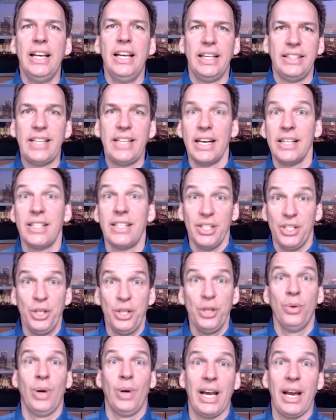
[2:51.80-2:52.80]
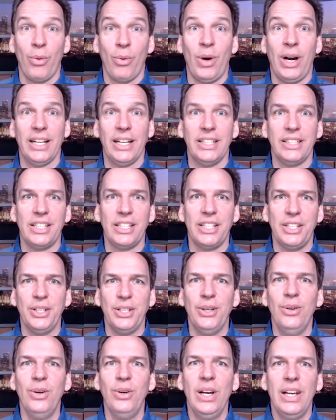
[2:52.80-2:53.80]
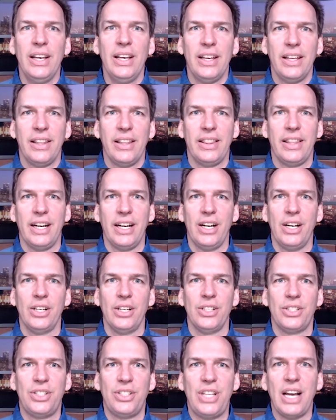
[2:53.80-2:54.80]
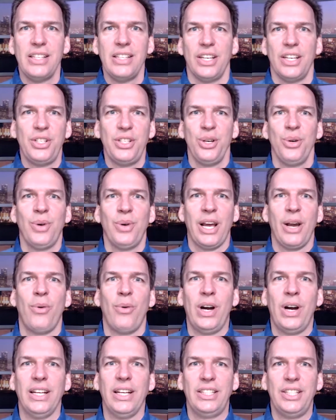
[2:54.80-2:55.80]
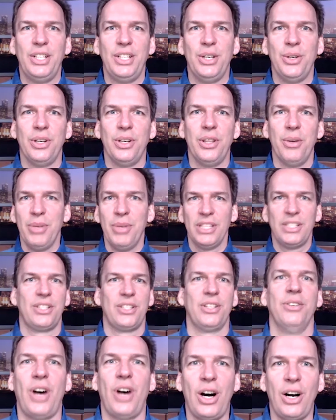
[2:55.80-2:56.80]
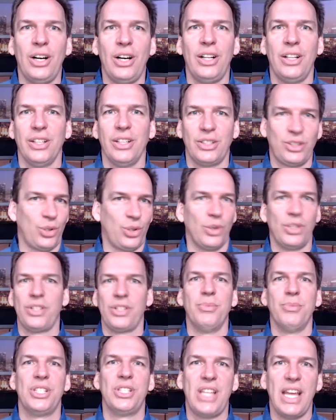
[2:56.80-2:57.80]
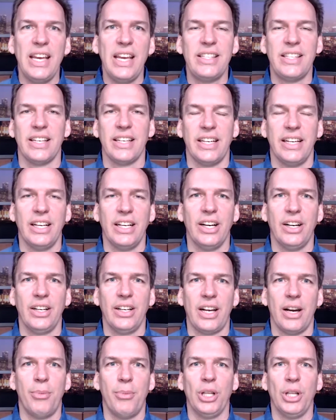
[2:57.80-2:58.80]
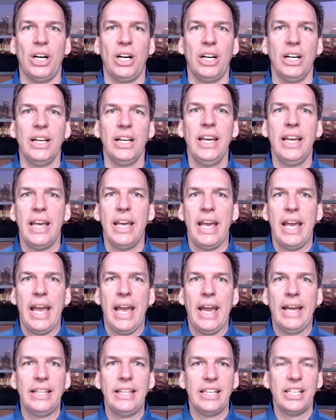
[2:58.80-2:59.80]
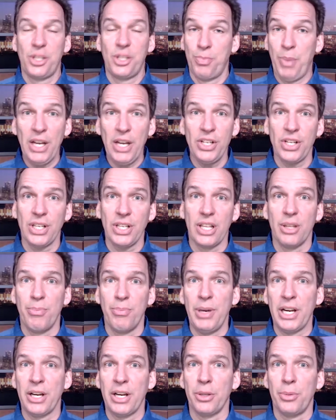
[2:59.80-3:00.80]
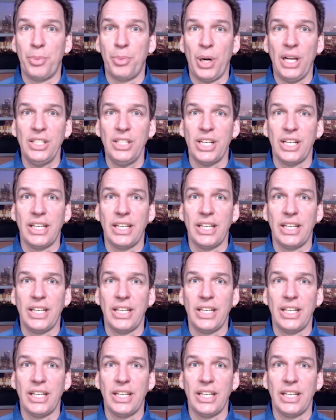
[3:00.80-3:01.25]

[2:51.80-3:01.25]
does it do what I want it to do? There's does it do what I want it to do in the midst of all sorts of mistakes that can come along? and then especially the bigger the project